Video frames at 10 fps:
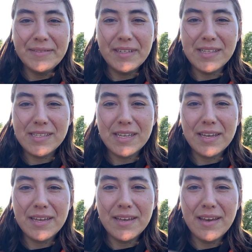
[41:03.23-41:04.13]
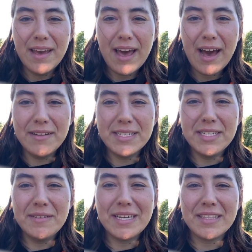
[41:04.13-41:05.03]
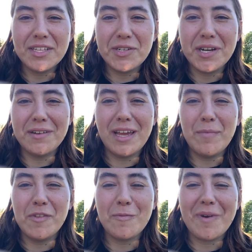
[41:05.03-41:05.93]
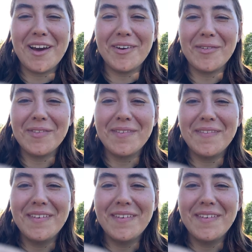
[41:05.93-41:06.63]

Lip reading: Let's see. How did you get the trail name Smiles?